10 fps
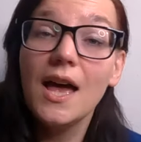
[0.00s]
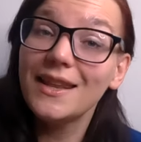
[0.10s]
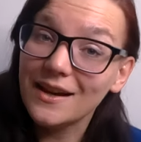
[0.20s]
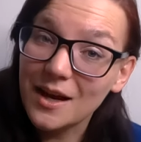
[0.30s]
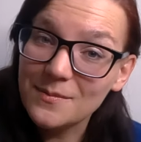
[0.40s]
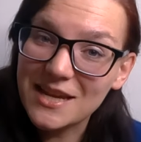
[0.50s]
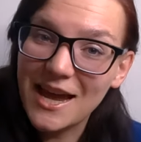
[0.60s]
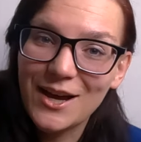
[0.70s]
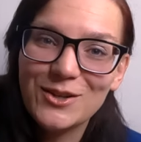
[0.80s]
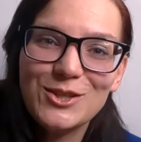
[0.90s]
That comes
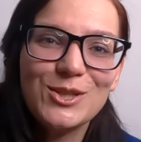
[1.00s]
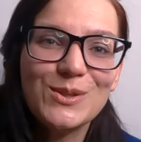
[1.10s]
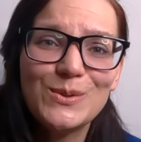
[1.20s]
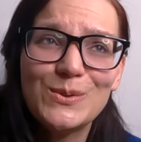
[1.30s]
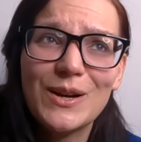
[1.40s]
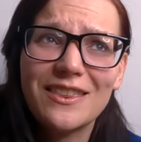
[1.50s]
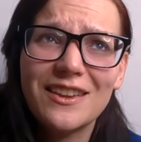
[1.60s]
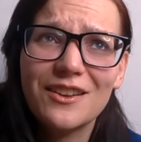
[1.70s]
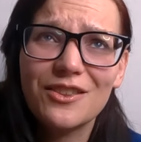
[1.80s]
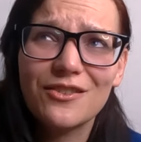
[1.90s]
out to, I
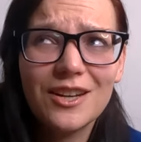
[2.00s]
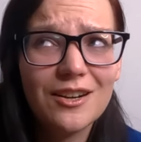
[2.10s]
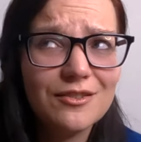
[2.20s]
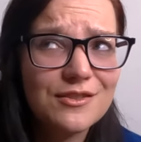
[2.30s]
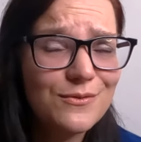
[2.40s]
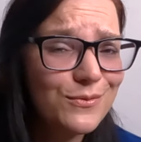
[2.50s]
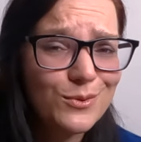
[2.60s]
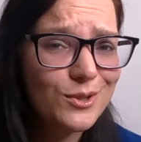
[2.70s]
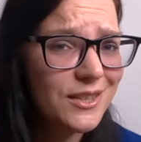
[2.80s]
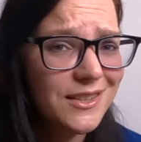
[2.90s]
think, three dollars and
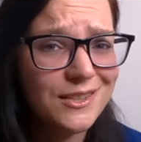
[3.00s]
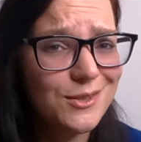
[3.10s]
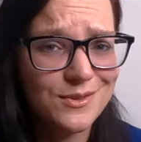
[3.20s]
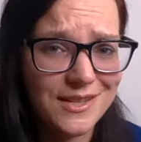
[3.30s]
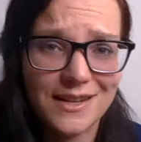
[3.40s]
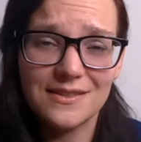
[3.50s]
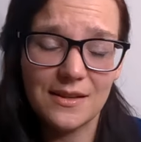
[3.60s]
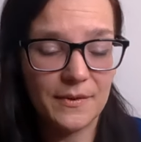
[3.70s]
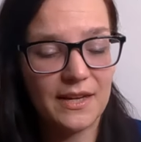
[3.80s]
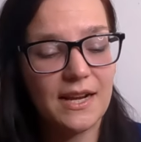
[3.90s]
forty-two cents,
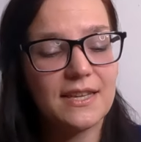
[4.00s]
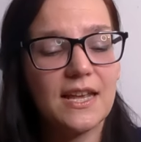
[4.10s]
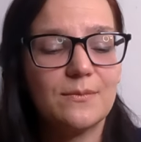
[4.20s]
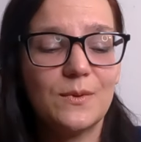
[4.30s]
something like that,